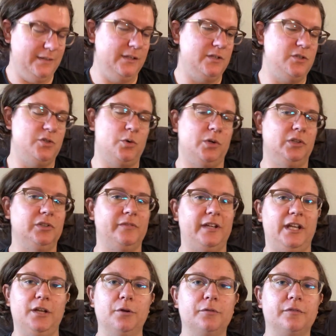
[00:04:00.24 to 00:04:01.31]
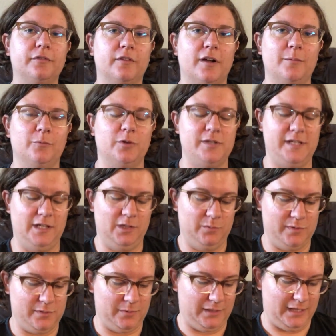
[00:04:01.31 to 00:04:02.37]
and the tutorial video from Rosina
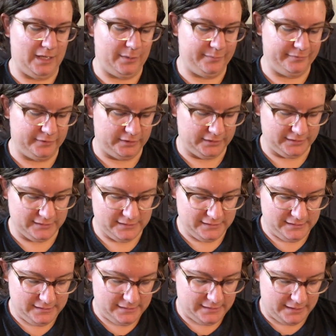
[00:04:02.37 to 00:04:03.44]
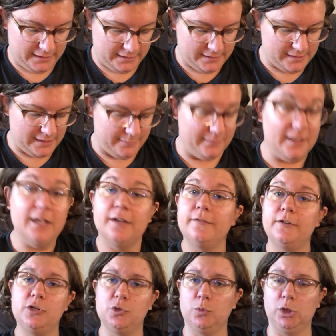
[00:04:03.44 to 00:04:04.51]
was really helpful because I'm a
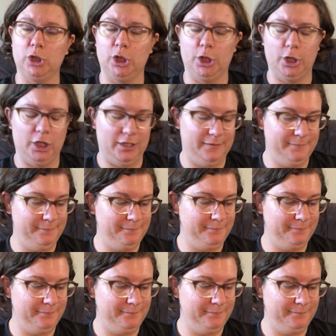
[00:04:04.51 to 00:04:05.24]
visual learner.